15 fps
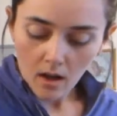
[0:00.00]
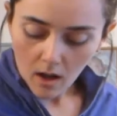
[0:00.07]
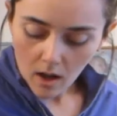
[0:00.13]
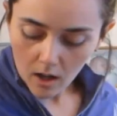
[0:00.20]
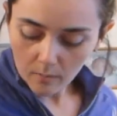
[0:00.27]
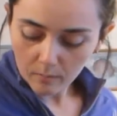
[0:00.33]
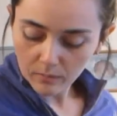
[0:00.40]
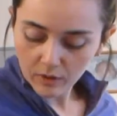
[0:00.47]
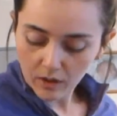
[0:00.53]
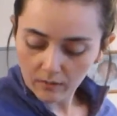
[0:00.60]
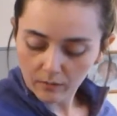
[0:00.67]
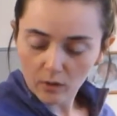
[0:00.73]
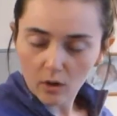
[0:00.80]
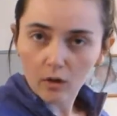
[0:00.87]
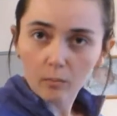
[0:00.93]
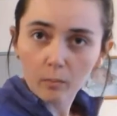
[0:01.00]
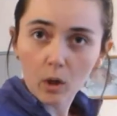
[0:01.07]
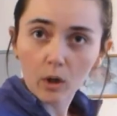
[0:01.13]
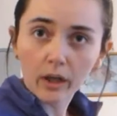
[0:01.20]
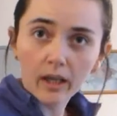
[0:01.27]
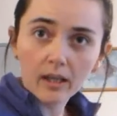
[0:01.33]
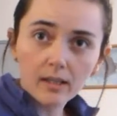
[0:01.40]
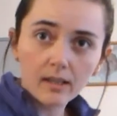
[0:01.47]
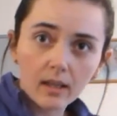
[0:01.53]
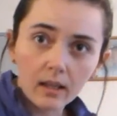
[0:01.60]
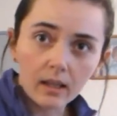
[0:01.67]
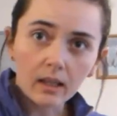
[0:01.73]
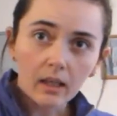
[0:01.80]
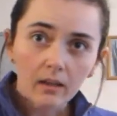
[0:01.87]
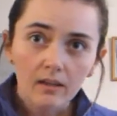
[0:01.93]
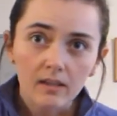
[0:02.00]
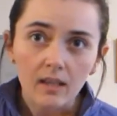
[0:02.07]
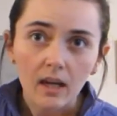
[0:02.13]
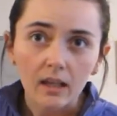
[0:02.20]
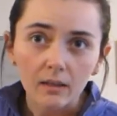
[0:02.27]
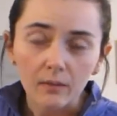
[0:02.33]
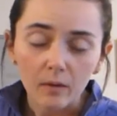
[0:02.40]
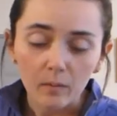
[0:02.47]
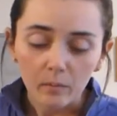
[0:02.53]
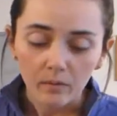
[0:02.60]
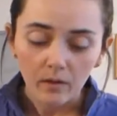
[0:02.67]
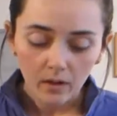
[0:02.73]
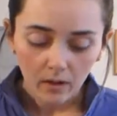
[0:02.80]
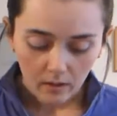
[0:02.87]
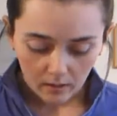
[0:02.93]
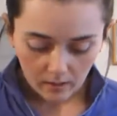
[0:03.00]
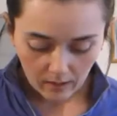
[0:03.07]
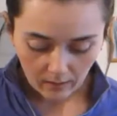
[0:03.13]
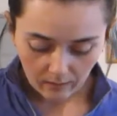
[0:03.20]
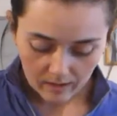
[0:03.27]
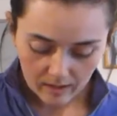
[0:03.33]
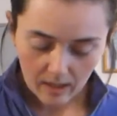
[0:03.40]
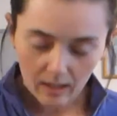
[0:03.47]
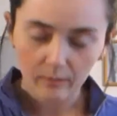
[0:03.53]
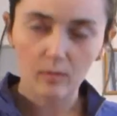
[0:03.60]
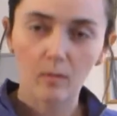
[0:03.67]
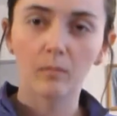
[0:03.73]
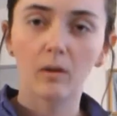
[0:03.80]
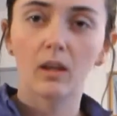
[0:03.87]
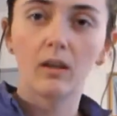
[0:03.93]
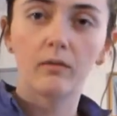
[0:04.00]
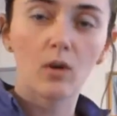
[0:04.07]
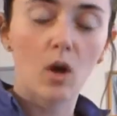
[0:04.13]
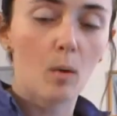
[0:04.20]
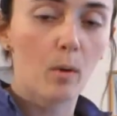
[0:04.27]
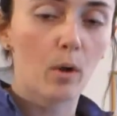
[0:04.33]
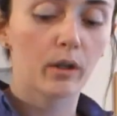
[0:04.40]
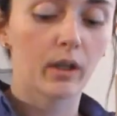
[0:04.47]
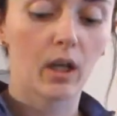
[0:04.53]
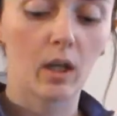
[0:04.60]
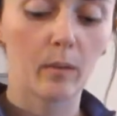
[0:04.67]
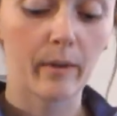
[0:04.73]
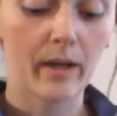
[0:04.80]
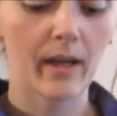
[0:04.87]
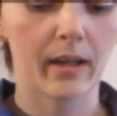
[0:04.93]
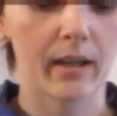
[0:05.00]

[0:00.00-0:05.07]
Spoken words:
So they've got pockets in either side of them, and they've got a pocket at the back.